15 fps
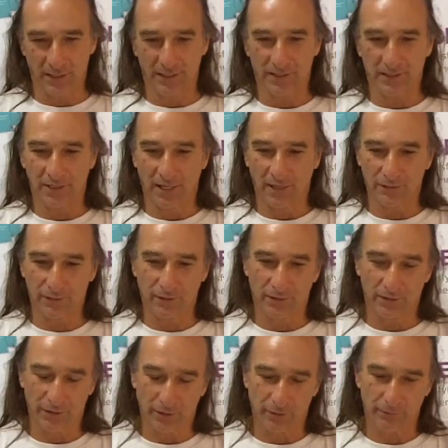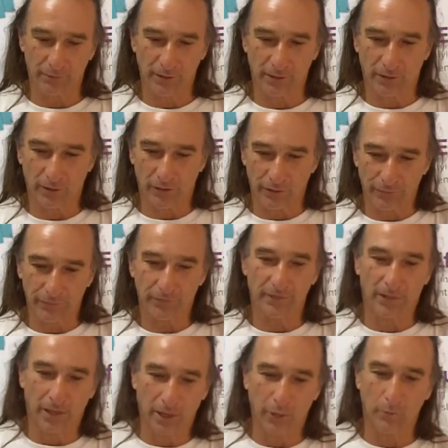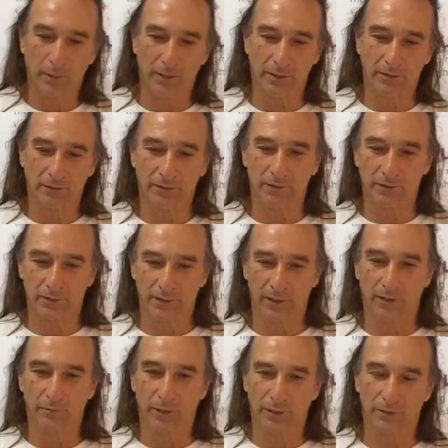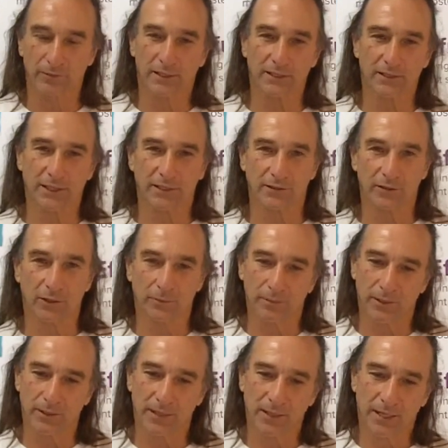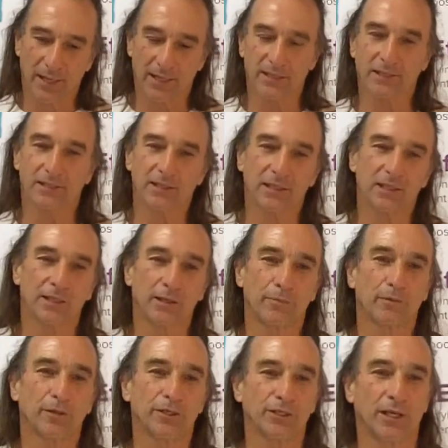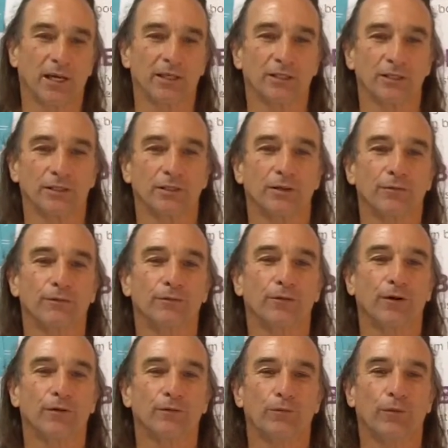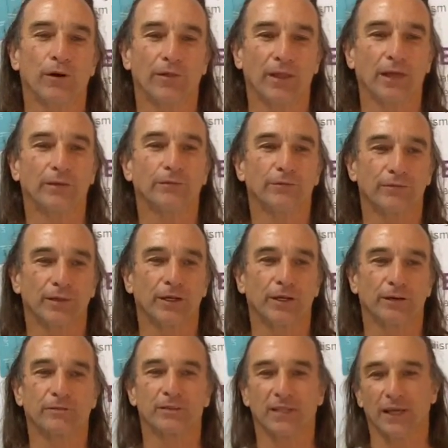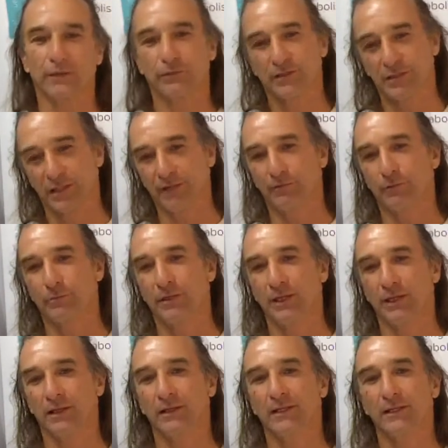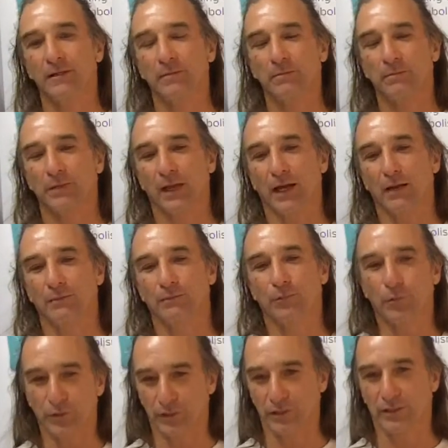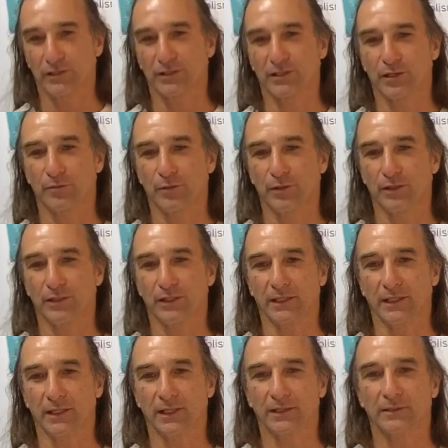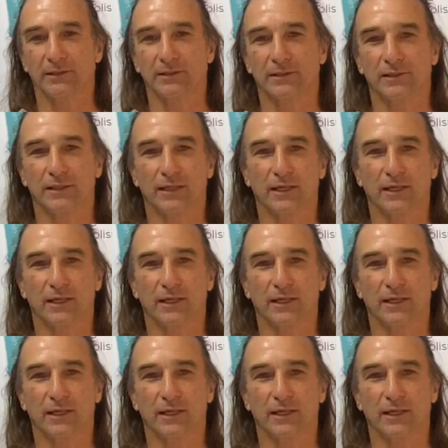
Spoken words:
downline that I've been kind of helping, not, you know, my direct downline, but actually see the appreciation of what the gifts they've received of being brought into this community, and